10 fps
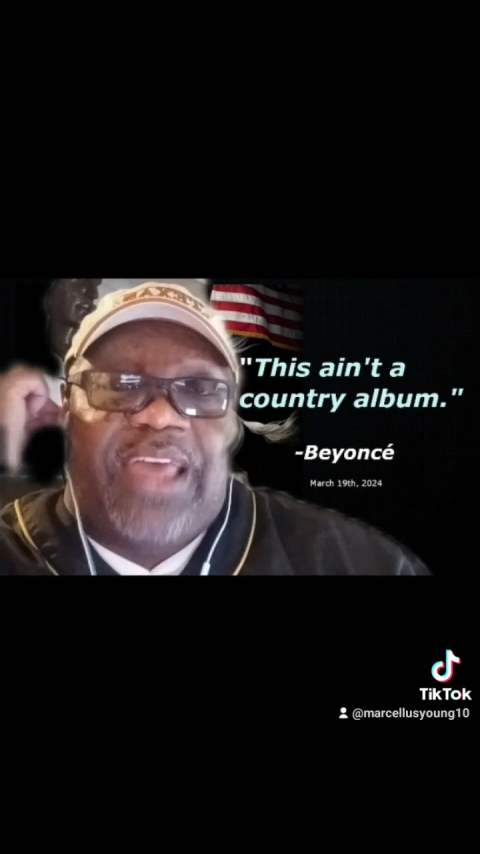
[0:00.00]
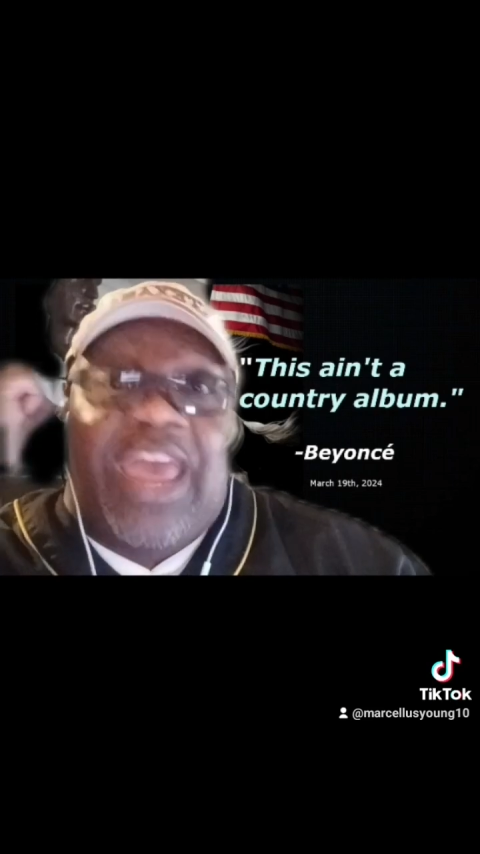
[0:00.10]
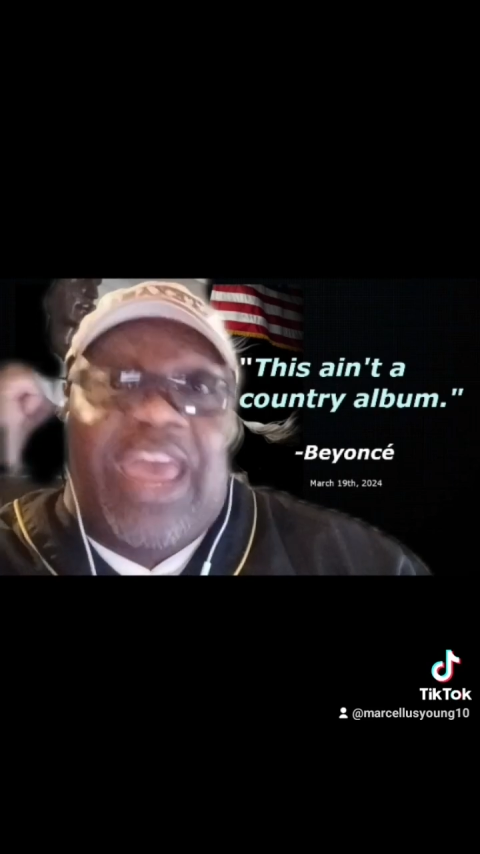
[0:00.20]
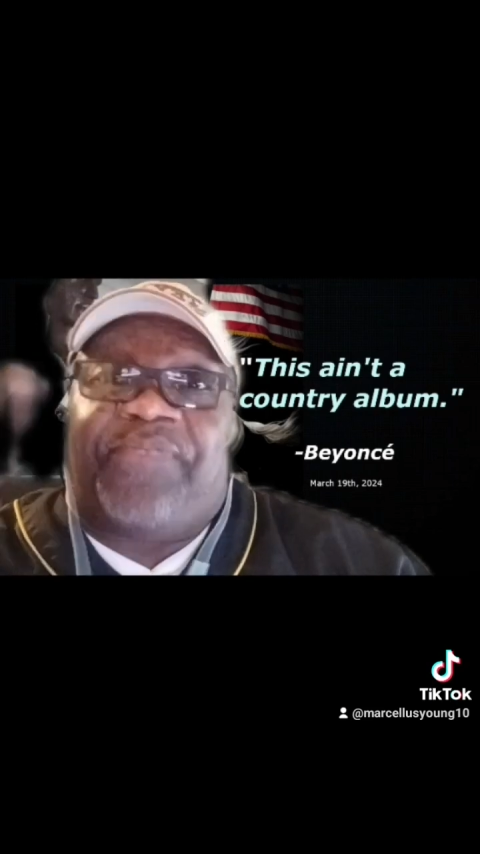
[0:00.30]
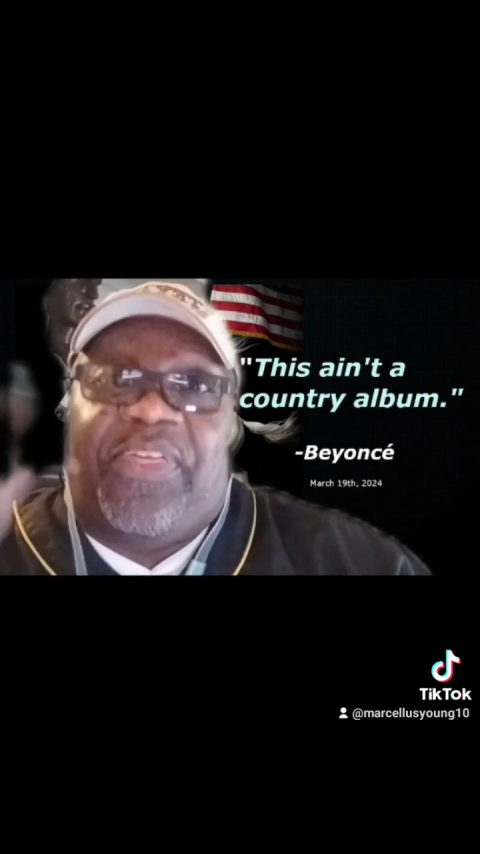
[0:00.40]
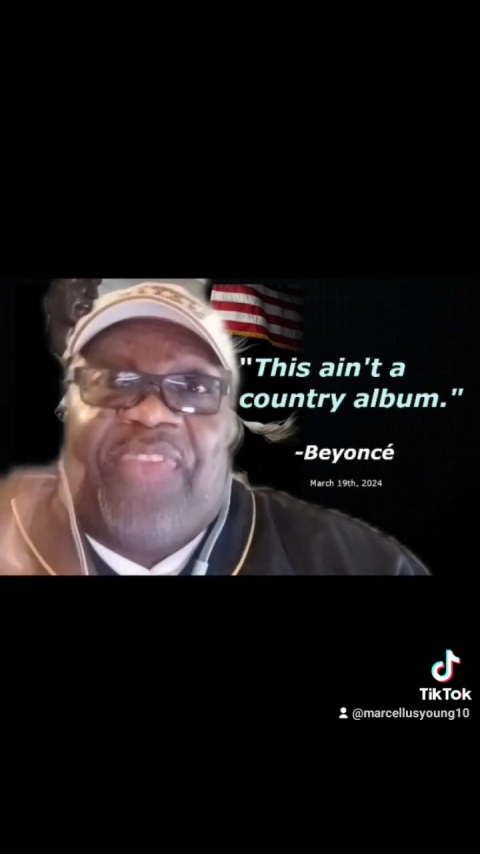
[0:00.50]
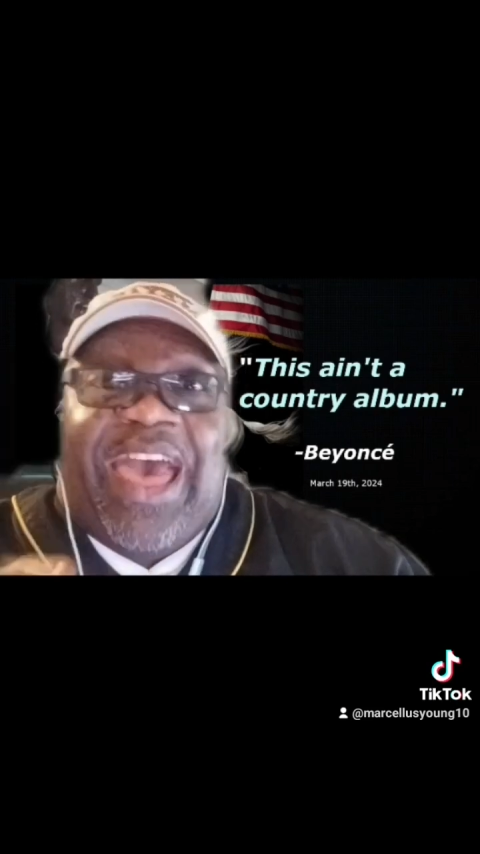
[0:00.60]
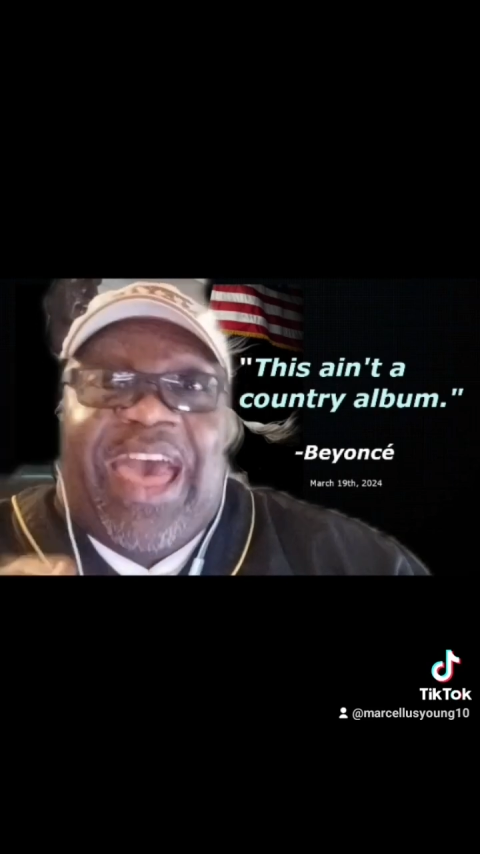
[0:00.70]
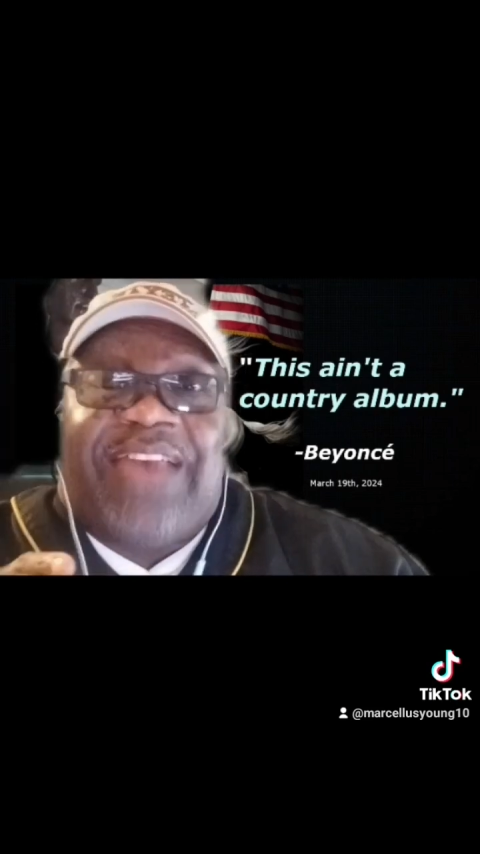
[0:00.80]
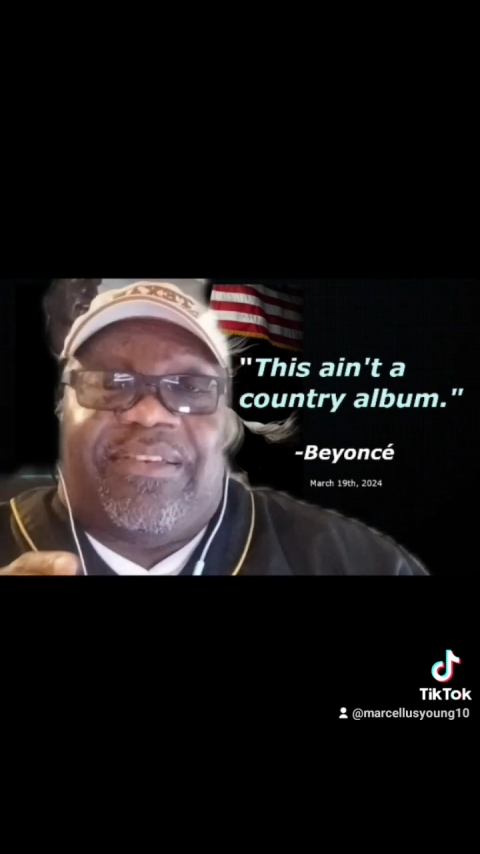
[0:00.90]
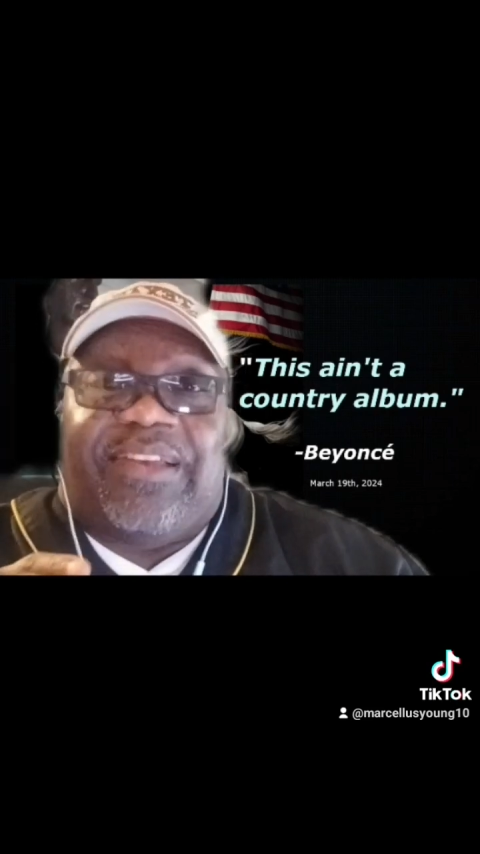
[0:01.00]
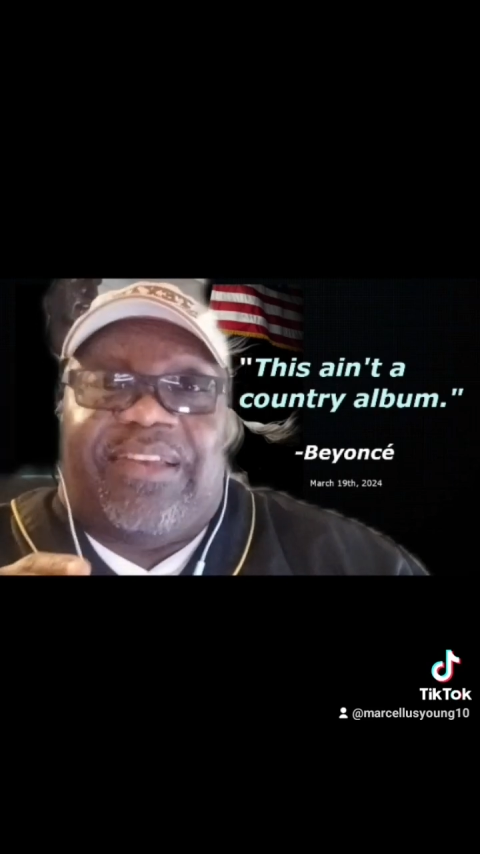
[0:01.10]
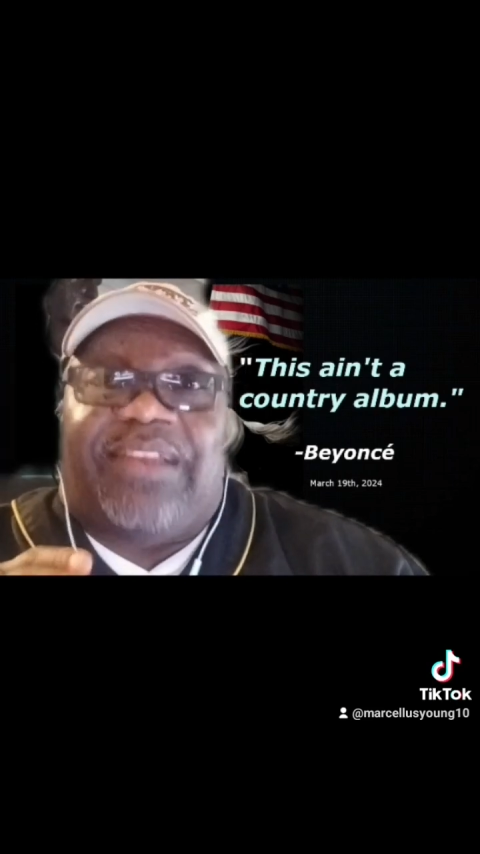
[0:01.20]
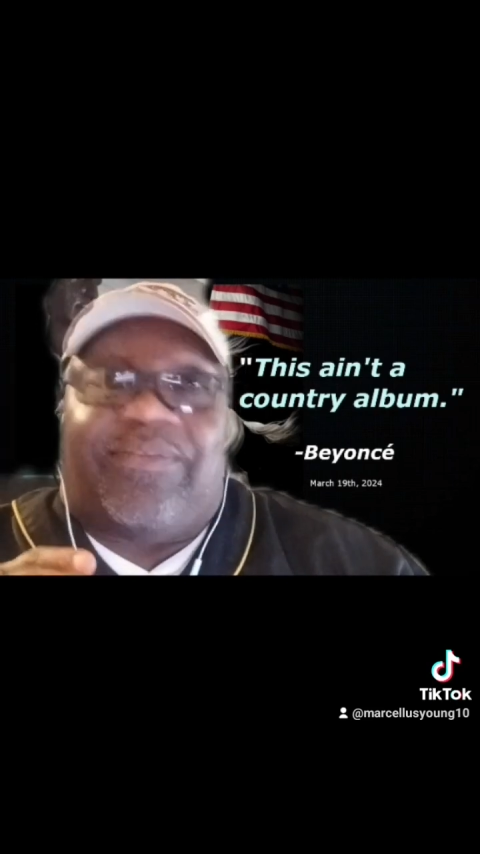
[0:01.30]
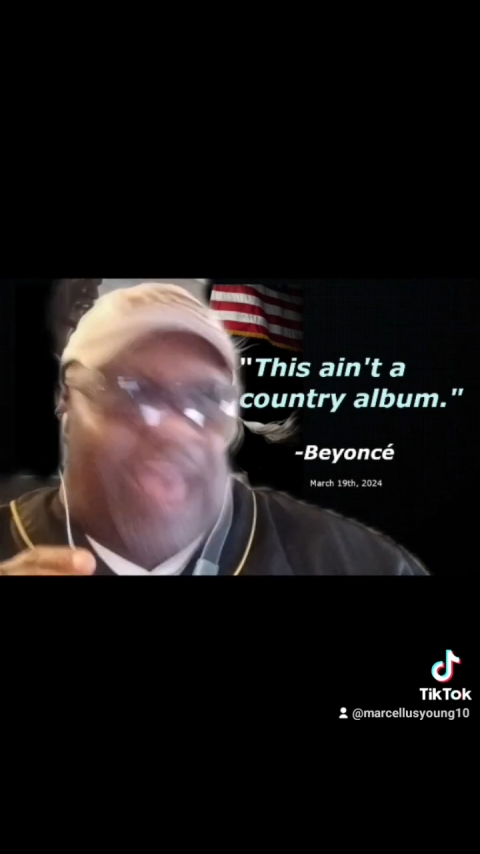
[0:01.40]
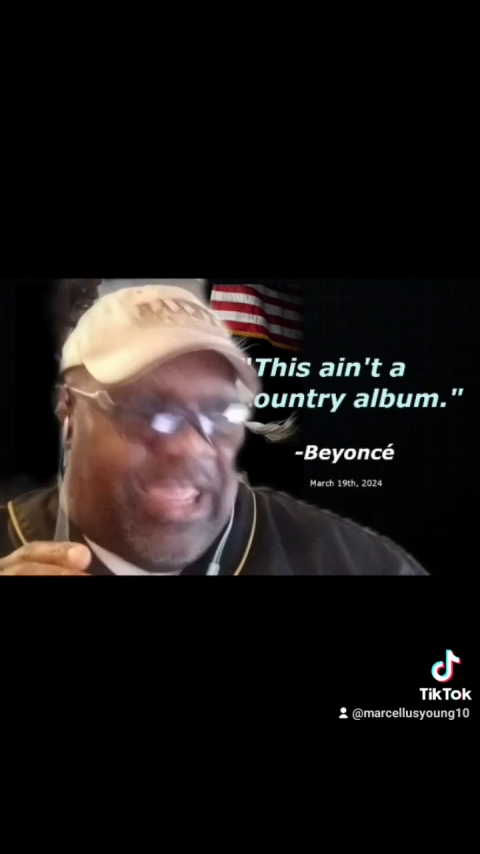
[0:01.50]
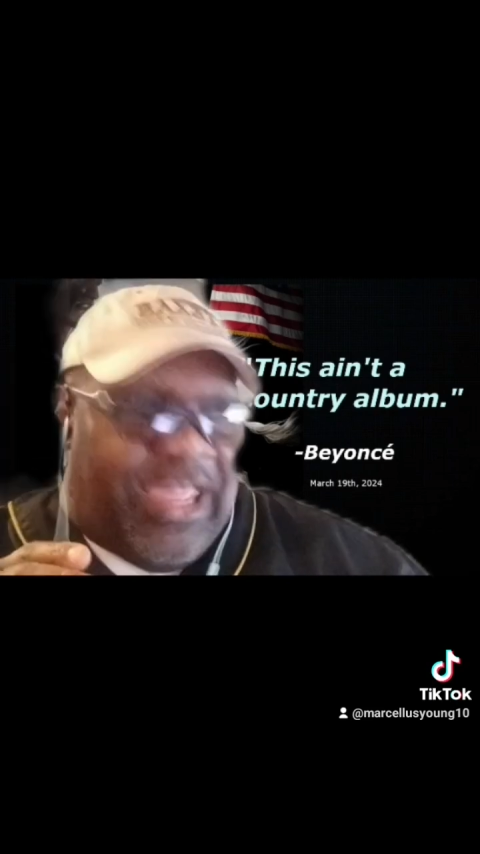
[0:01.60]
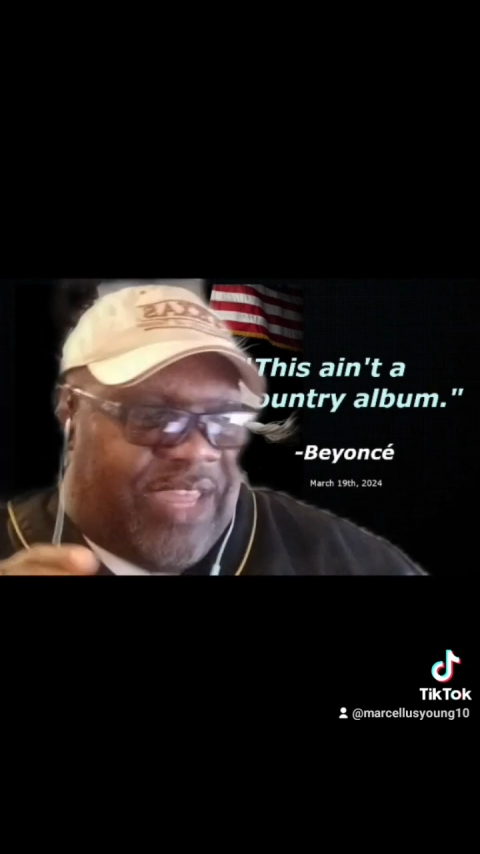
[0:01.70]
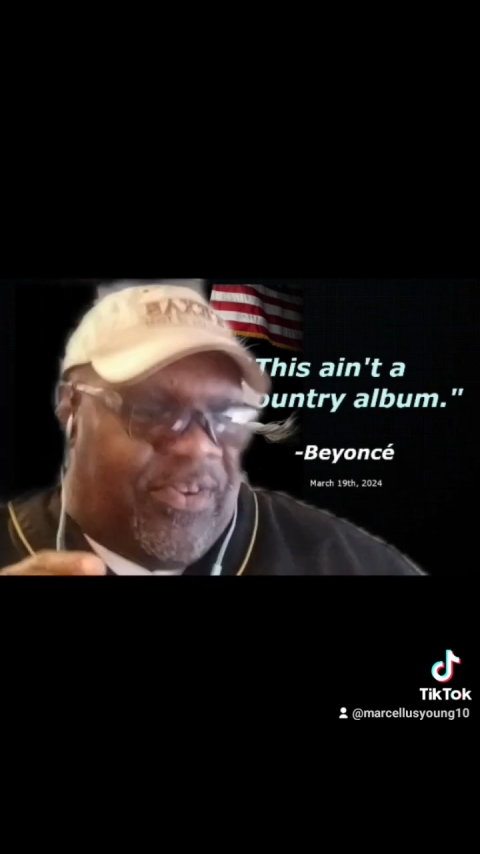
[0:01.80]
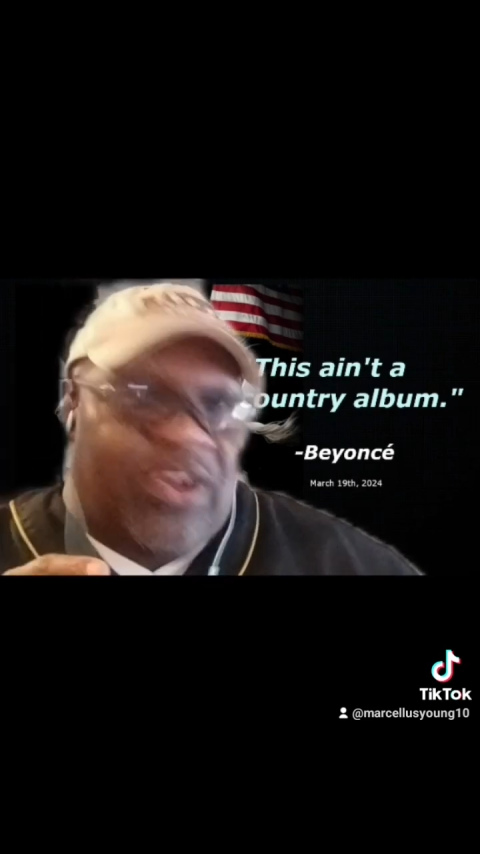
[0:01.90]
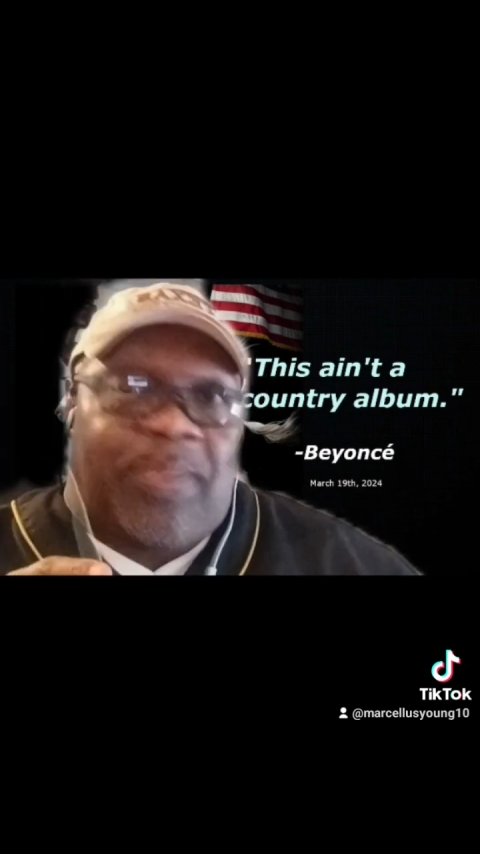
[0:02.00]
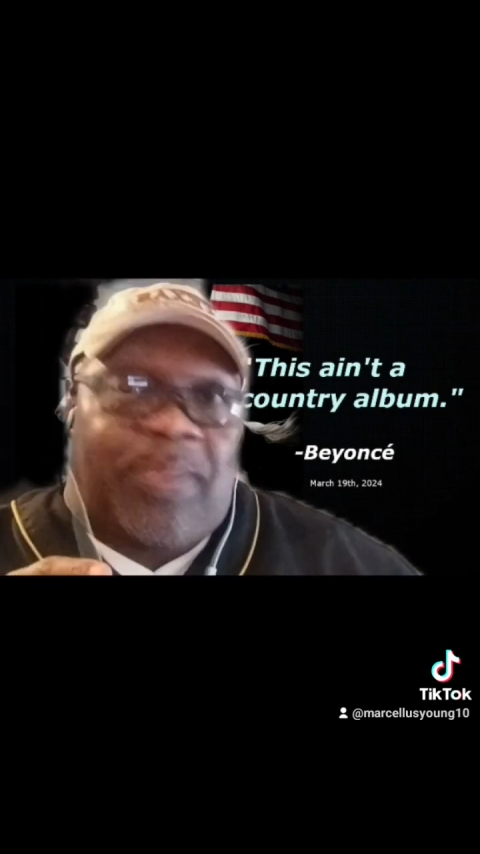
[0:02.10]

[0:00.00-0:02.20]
And for that, I give her an